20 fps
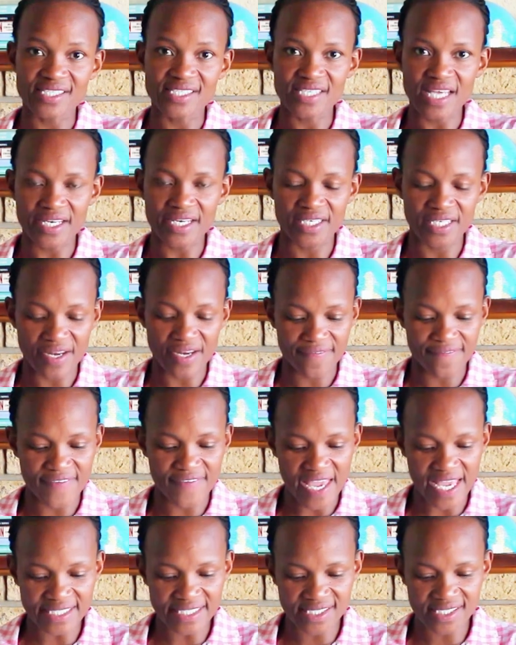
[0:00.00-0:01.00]
studied at
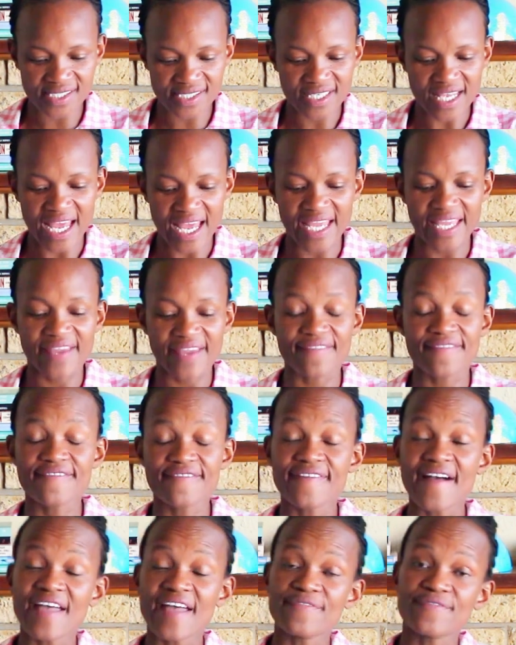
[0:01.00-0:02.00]
VETS. I have
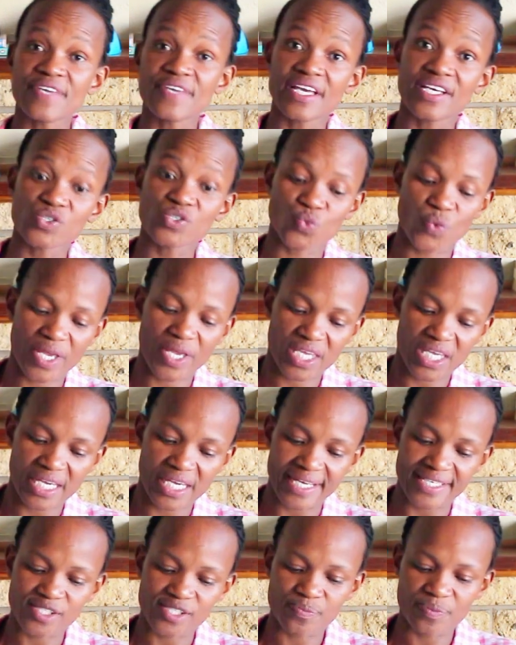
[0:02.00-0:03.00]
5 years working
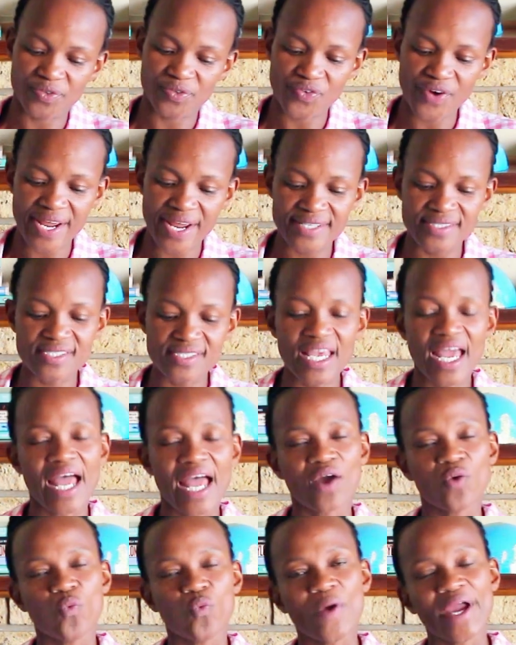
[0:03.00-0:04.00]
experience.
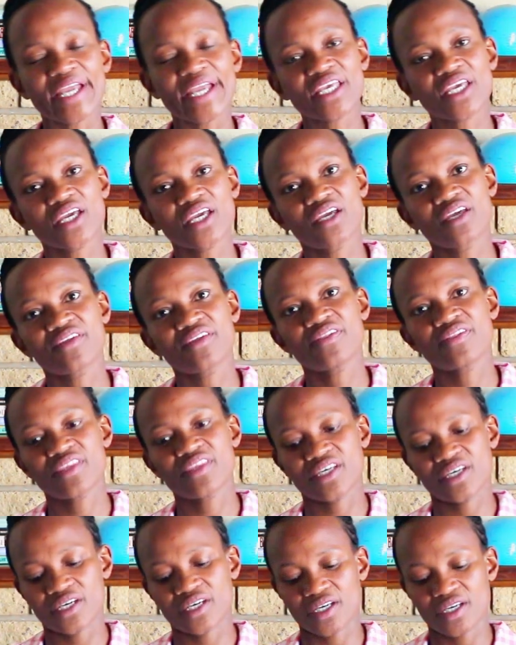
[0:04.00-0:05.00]
I work in
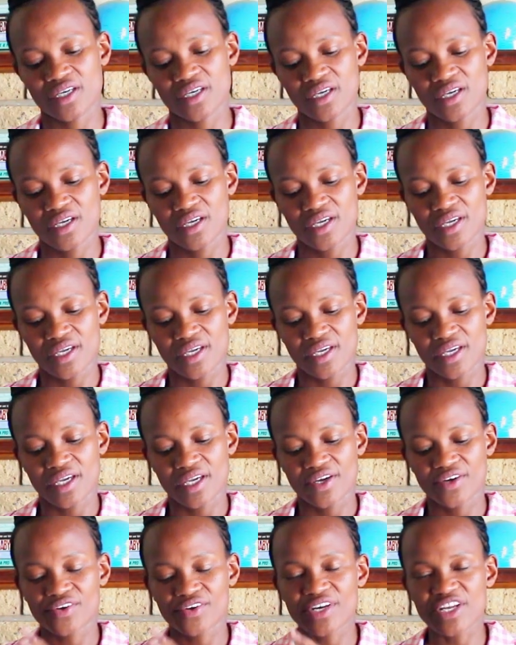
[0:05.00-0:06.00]
the
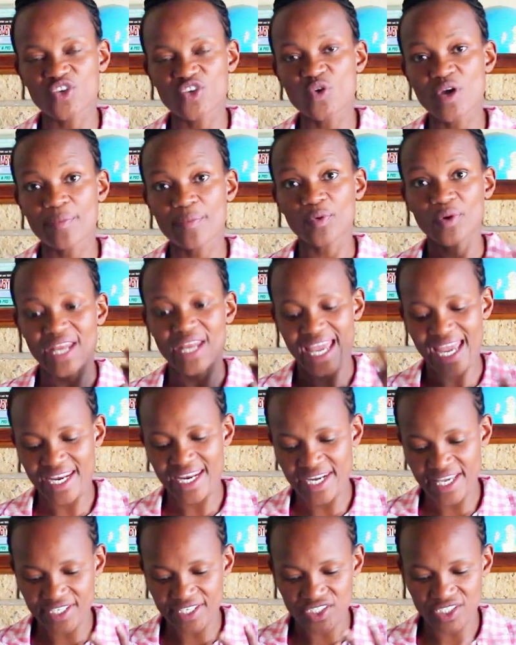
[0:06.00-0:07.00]
renewable
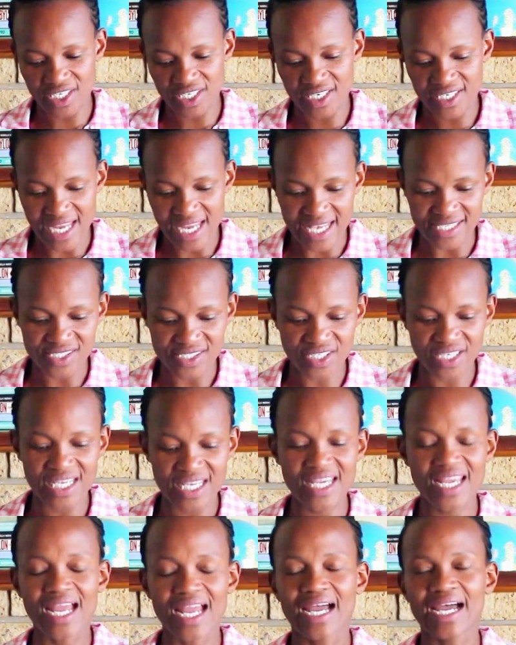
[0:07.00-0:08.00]
energy
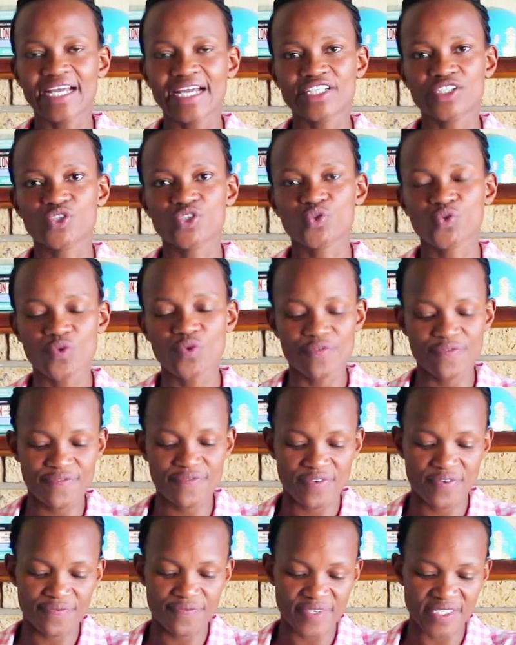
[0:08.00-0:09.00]
industry. I do
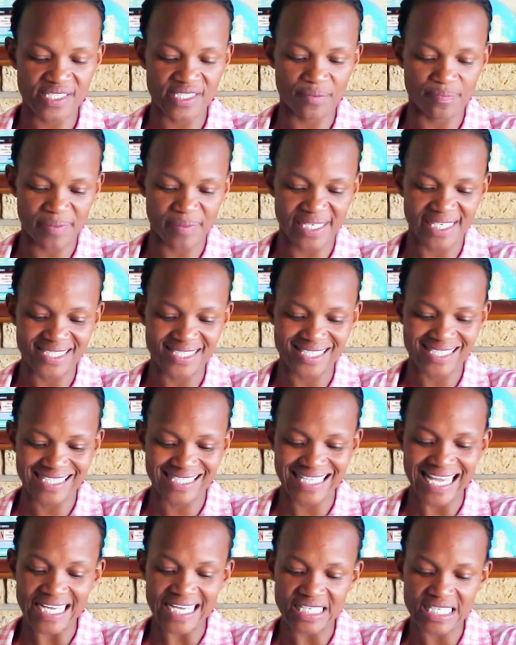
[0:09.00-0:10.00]
feasibility
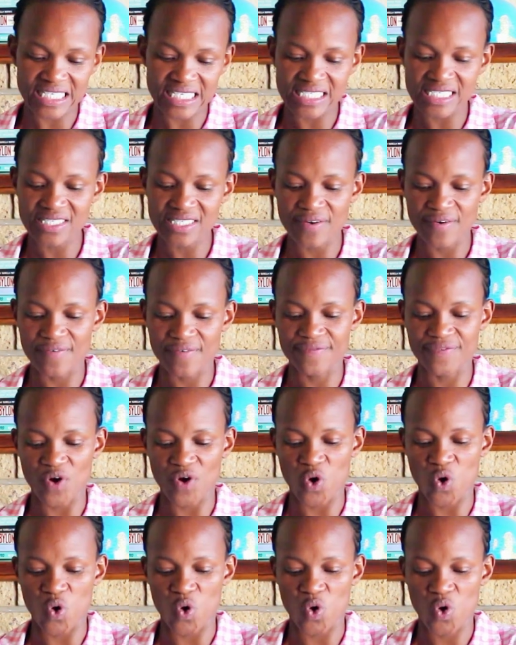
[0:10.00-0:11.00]
studies
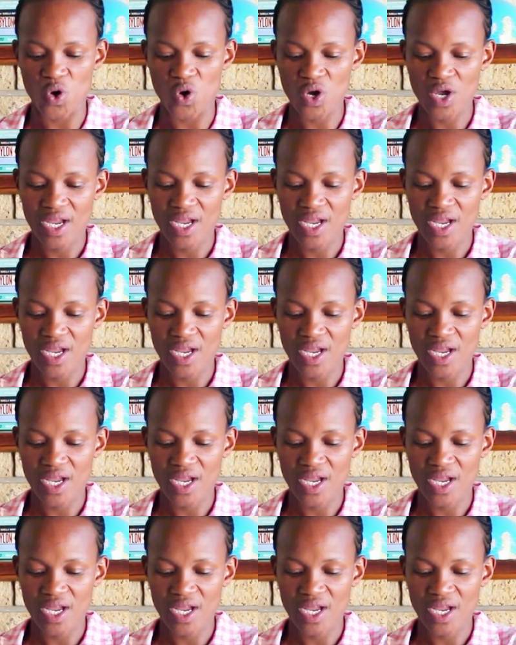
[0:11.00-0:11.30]
for